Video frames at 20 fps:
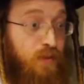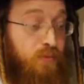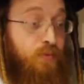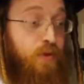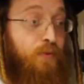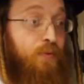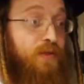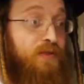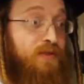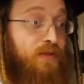
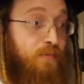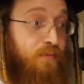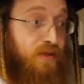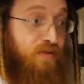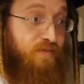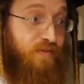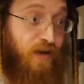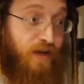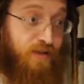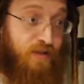somewhere where
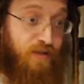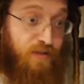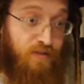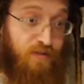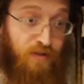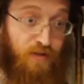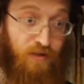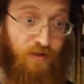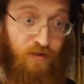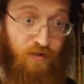somebody
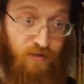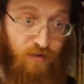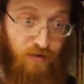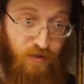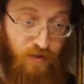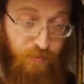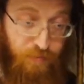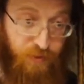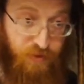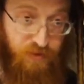violated the
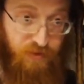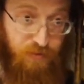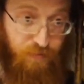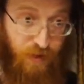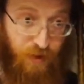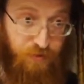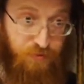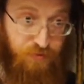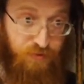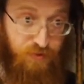other person's
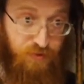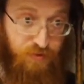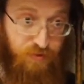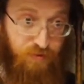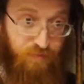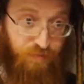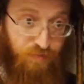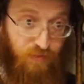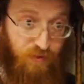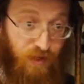boundary.
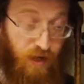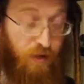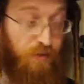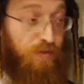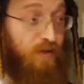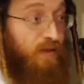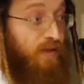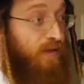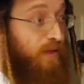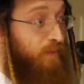
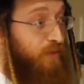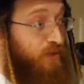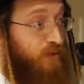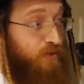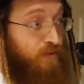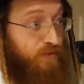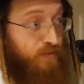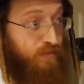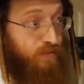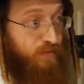Now, let me
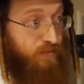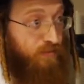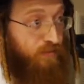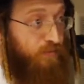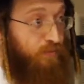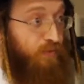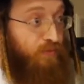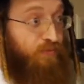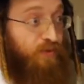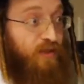just
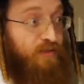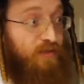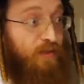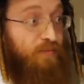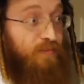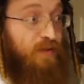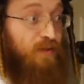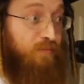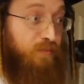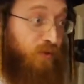rephrase
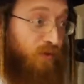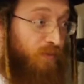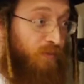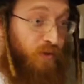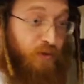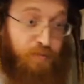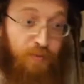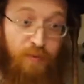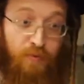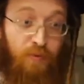something, only
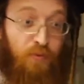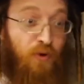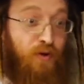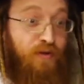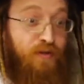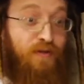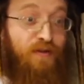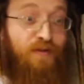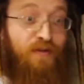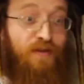because people
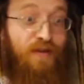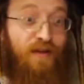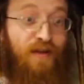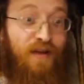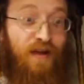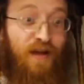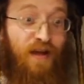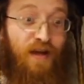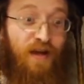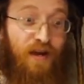walked in,
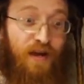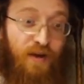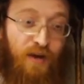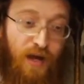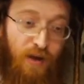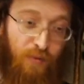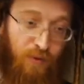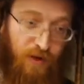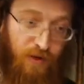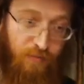and
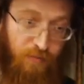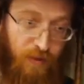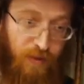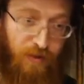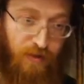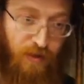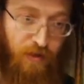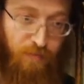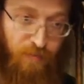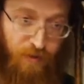I want to be
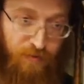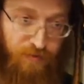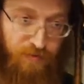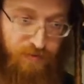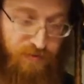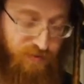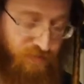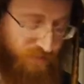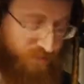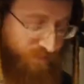clear about
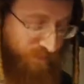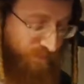this.